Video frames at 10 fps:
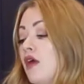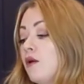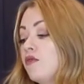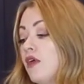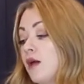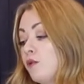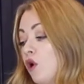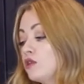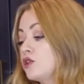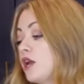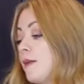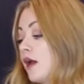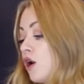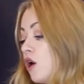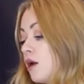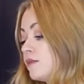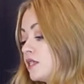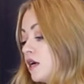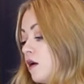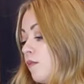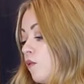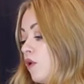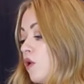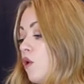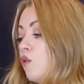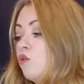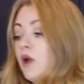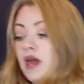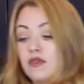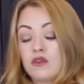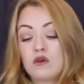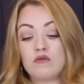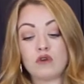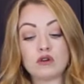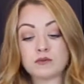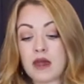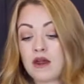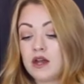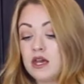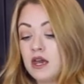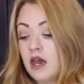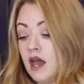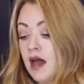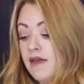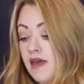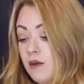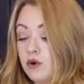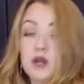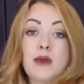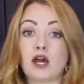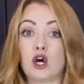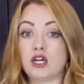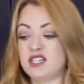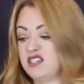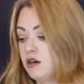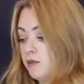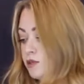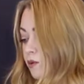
Then we're also going to make a herb syrup with rosemary, and then we're going to make a honey syrup.